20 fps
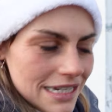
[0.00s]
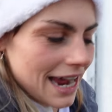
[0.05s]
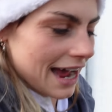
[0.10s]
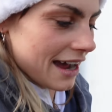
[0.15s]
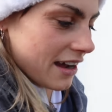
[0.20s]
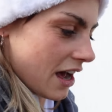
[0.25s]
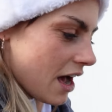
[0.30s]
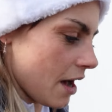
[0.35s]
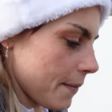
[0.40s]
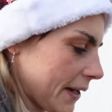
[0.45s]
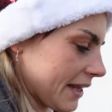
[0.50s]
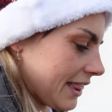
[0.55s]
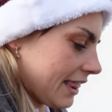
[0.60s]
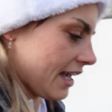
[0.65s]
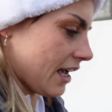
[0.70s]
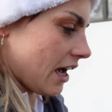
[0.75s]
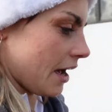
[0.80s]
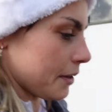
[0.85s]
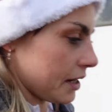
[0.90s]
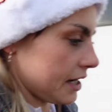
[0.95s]
tack up. I
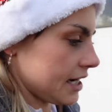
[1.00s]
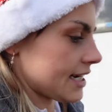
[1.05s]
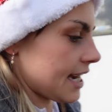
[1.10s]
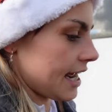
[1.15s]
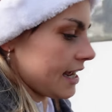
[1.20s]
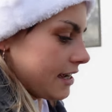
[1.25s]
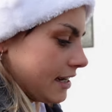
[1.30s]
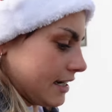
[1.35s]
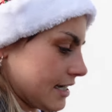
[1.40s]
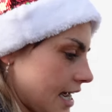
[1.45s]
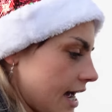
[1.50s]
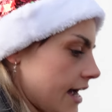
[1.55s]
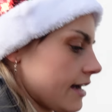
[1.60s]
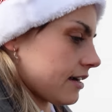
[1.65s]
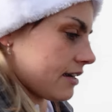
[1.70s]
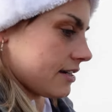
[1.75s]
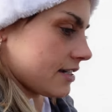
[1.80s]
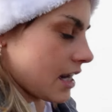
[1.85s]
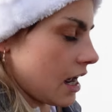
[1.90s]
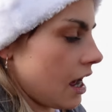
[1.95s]
think I'm gonna take a
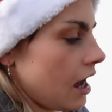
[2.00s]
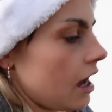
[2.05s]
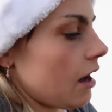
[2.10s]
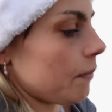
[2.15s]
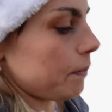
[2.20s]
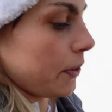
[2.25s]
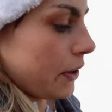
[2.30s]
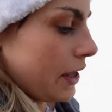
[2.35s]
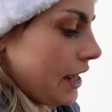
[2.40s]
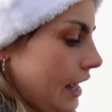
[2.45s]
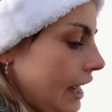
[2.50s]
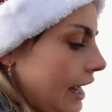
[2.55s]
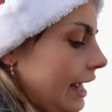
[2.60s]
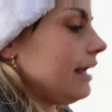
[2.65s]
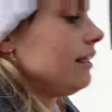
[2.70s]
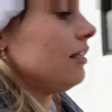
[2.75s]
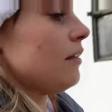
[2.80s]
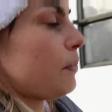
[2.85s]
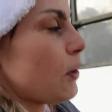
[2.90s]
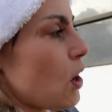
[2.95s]
tacked up
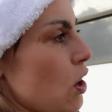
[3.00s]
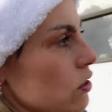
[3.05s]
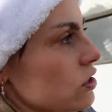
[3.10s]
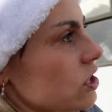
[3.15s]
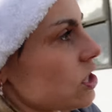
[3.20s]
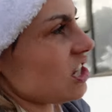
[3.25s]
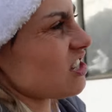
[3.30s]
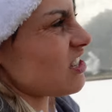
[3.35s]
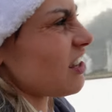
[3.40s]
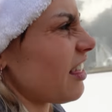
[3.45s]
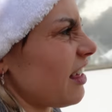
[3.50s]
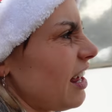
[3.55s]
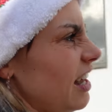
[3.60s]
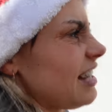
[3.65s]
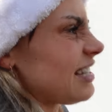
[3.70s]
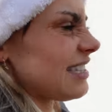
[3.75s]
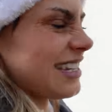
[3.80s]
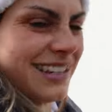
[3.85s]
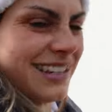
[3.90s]
in the box just so then it's